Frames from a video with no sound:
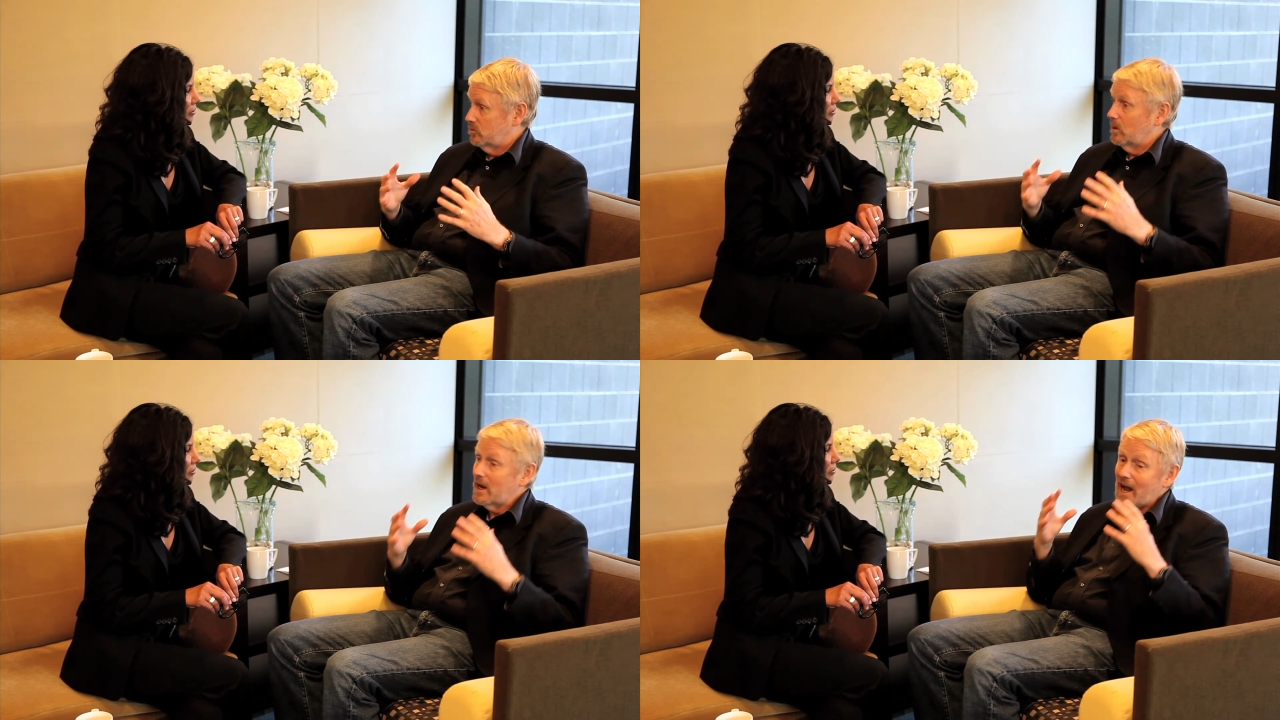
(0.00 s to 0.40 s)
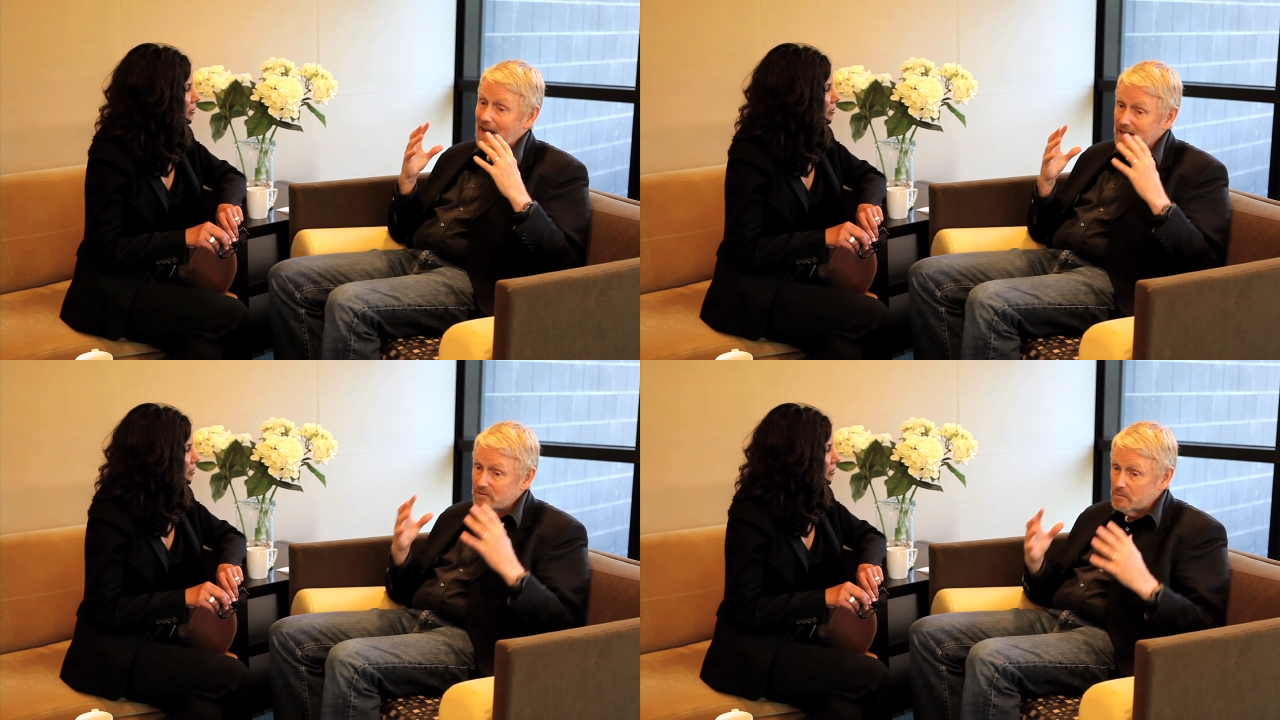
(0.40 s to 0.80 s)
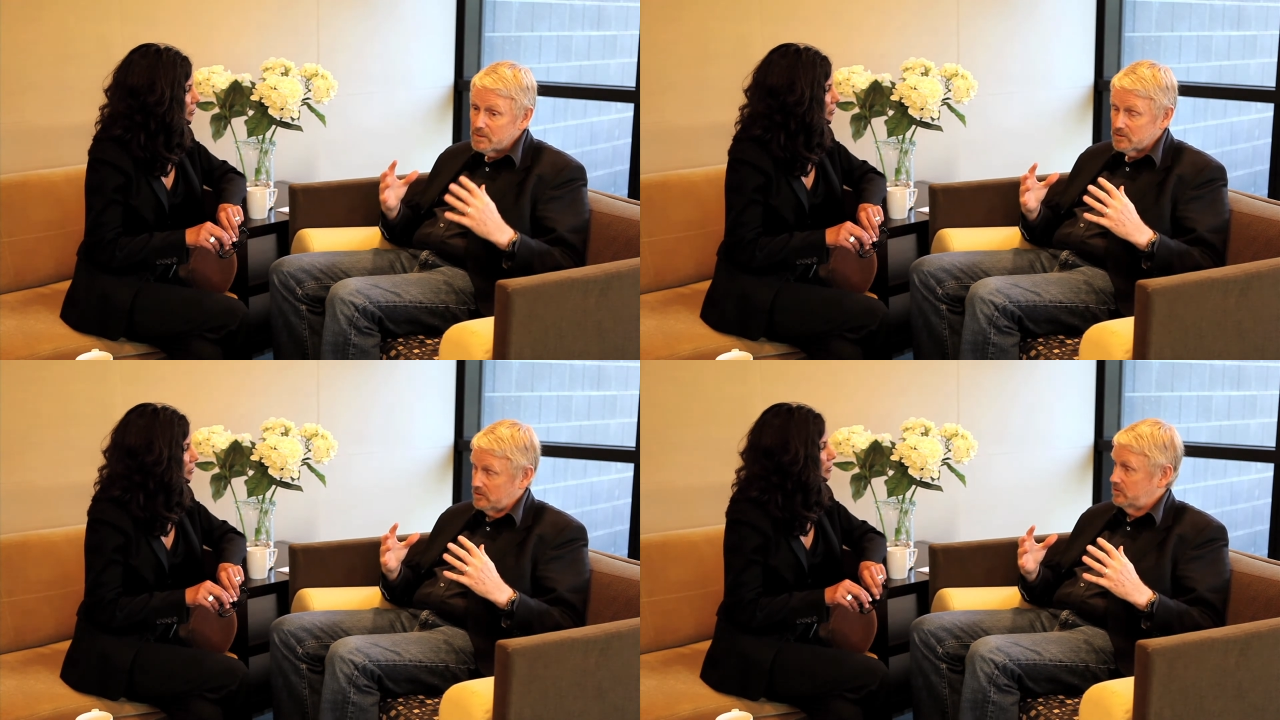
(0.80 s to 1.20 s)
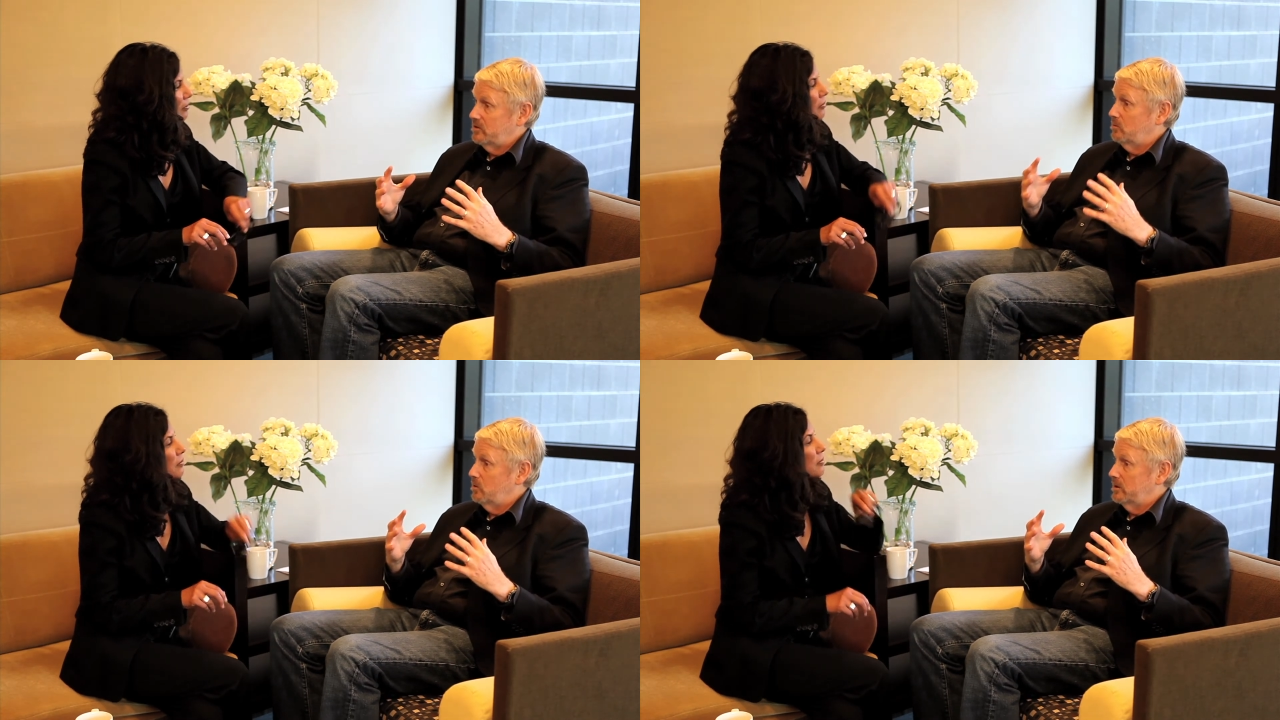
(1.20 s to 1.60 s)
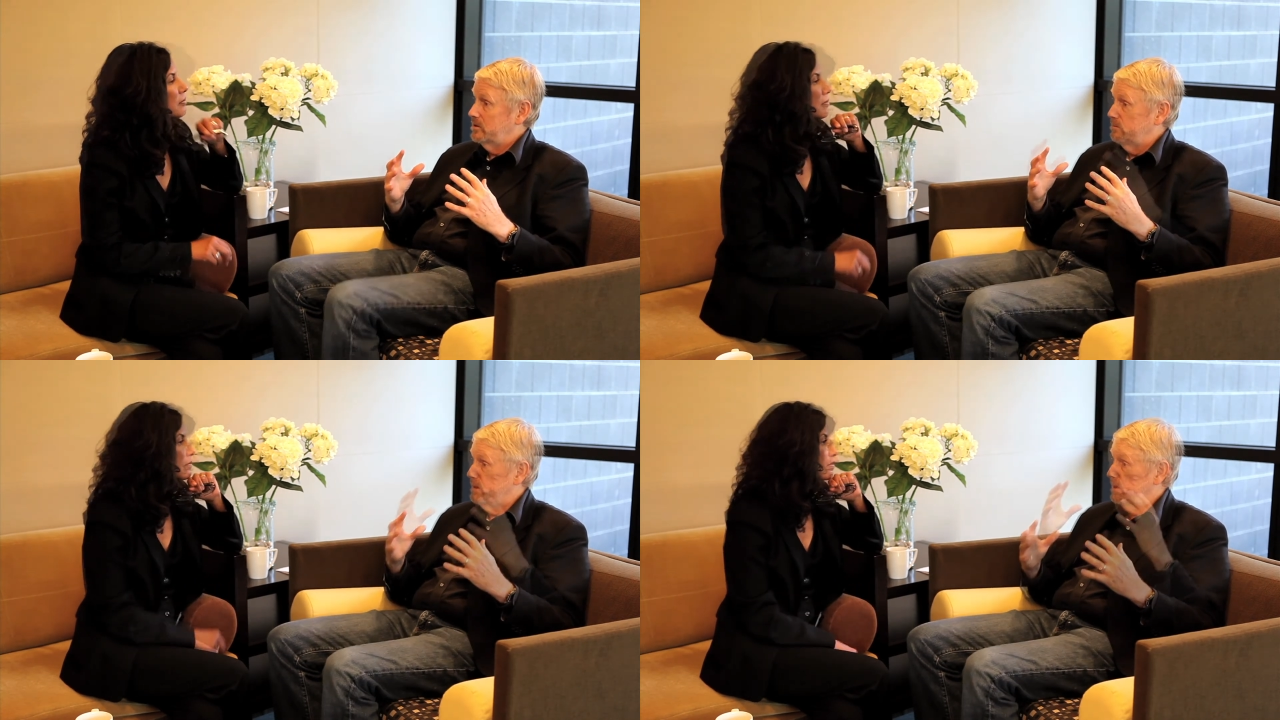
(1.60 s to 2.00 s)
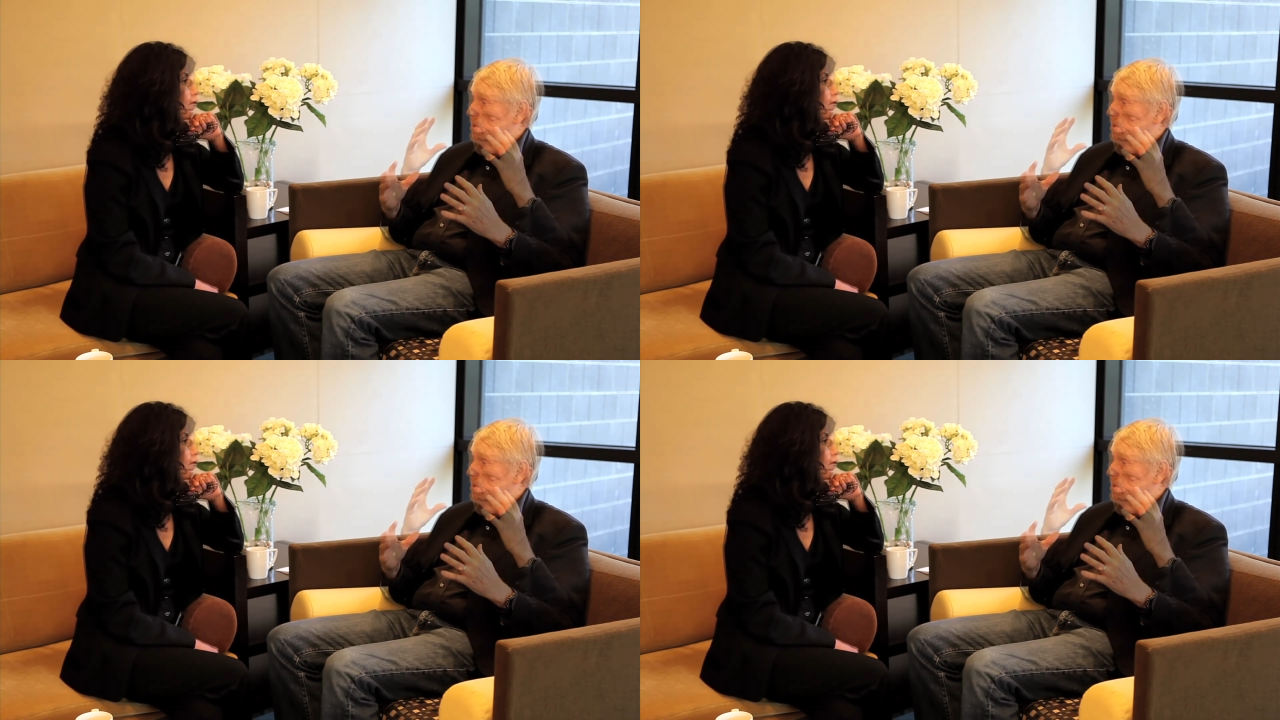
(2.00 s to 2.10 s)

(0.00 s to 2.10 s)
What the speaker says: what kind of a business do you want it to be?